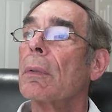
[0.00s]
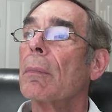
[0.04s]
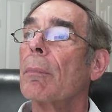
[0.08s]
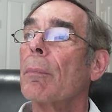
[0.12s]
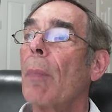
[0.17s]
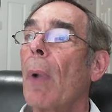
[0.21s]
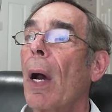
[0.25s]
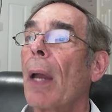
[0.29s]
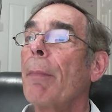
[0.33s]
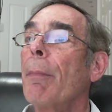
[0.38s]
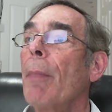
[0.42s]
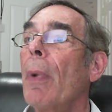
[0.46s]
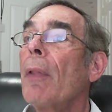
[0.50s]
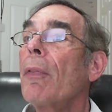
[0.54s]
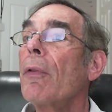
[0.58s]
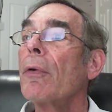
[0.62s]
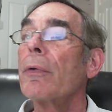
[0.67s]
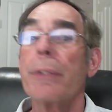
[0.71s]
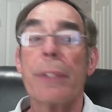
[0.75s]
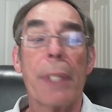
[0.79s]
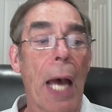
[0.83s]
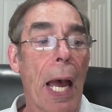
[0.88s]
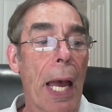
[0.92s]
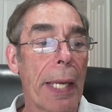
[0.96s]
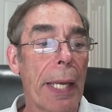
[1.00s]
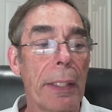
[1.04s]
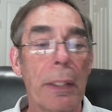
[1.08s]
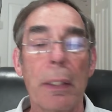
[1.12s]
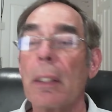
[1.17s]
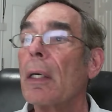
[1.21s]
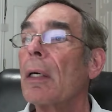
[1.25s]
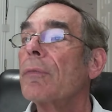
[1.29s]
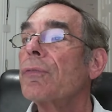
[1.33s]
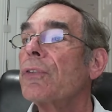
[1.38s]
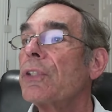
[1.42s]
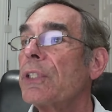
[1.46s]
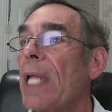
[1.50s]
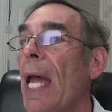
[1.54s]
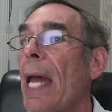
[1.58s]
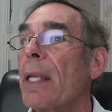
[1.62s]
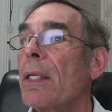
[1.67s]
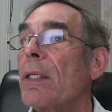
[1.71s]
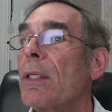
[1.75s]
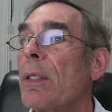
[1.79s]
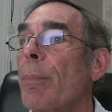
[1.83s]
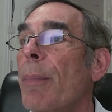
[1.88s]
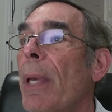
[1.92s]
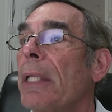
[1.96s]
My mother died of
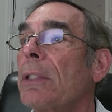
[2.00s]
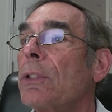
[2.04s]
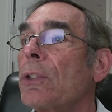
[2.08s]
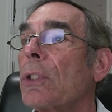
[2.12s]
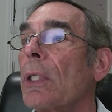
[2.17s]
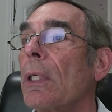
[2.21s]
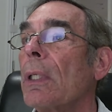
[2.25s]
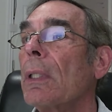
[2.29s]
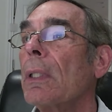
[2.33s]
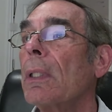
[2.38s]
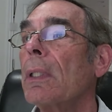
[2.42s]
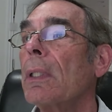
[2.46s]
statin dementia.